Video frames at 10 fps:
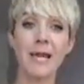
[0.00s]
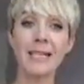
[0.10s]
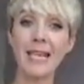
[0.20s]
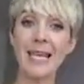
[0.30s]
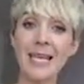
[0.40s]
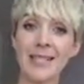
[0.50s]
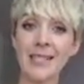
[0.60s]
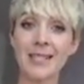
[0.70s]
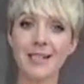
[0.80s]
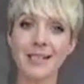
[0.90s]
the
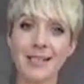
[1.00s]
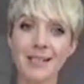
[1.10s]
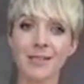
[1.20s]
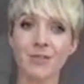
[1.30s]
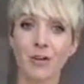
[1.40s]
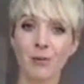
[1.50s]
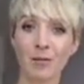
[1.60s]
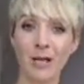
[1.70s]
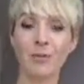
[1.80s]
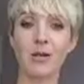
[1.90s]
easier it is for your
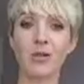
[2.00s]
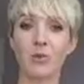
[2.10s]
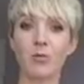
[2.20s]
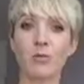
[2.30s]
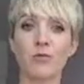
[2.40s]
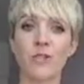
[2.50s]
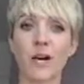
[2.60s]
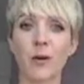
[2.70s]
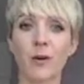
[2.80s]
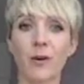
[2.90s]
baby to move
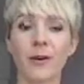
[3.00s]
down.